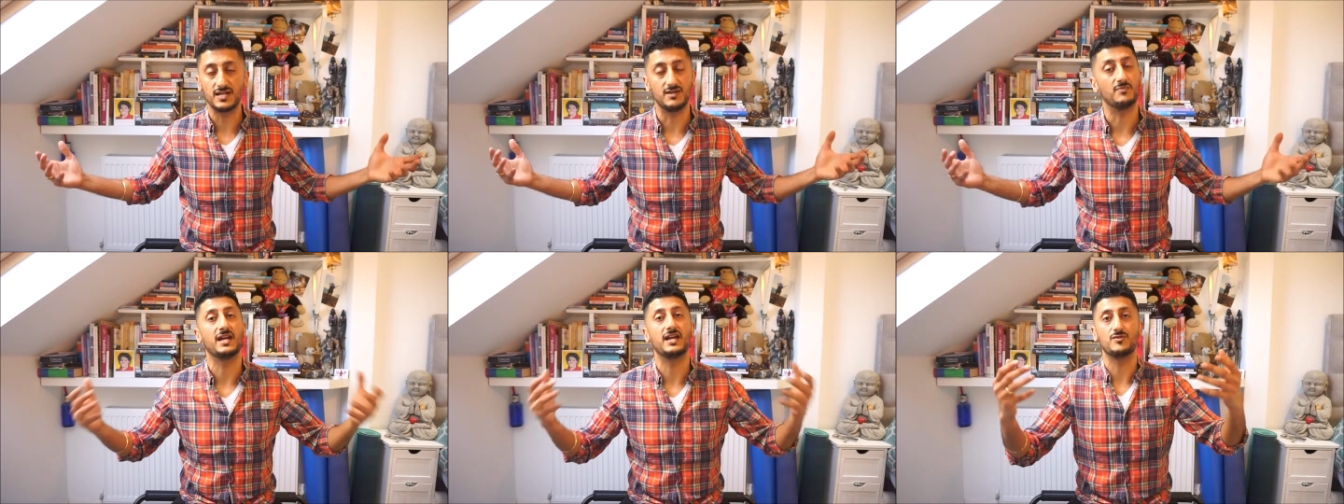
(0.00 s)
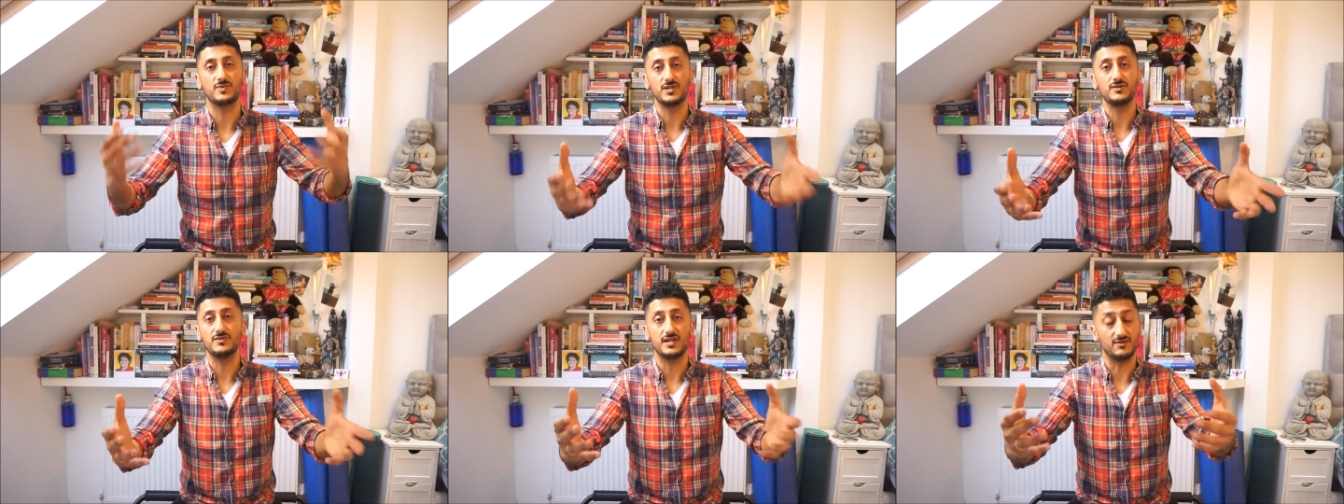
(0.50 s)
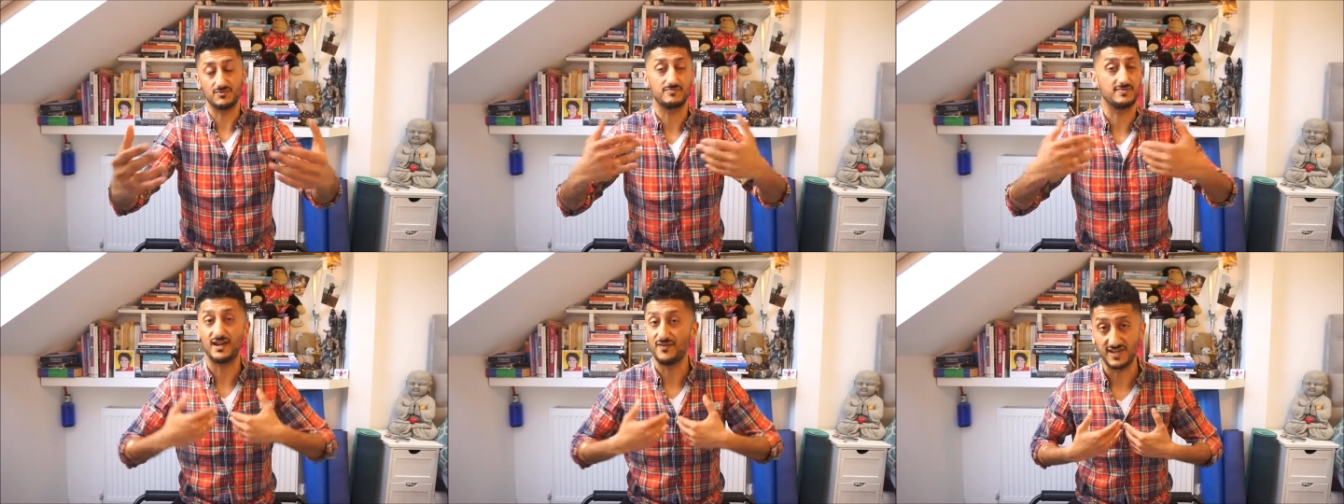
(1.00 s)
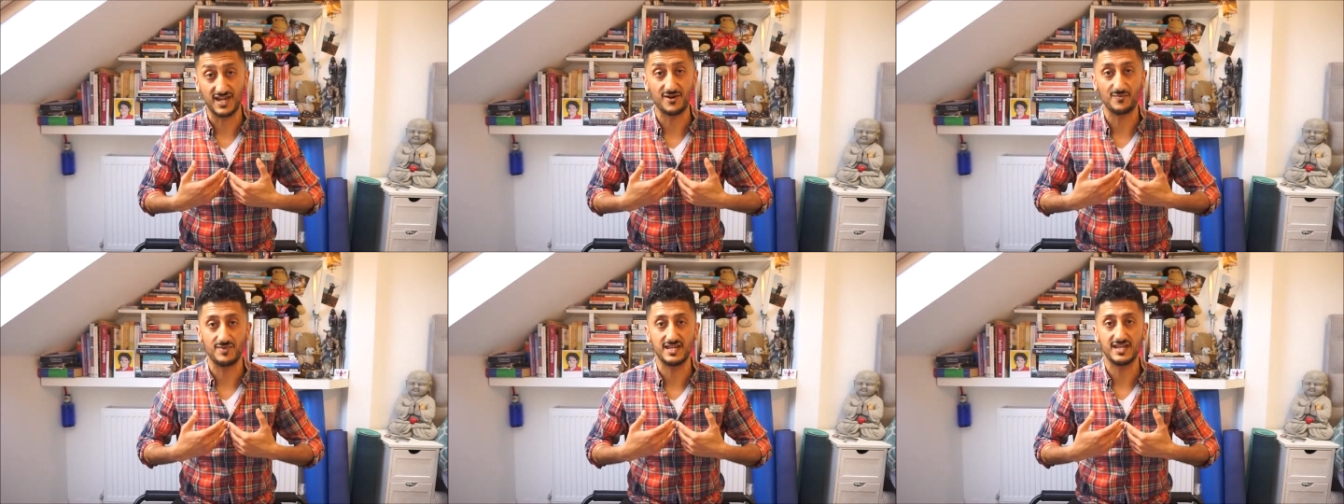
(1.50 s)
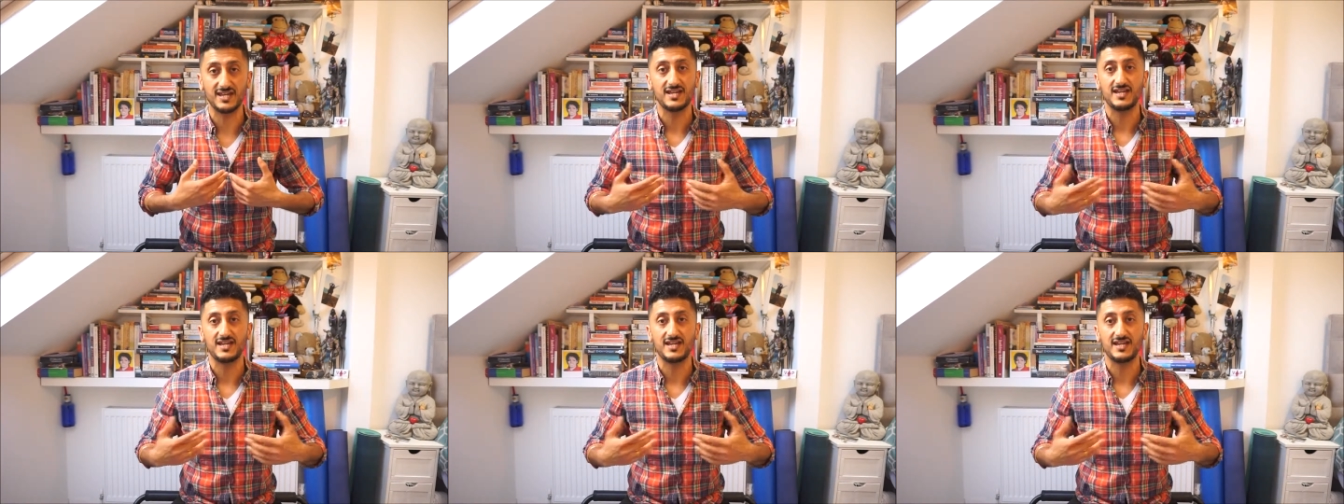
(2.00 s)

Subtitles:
It might help you, it will definitely help me,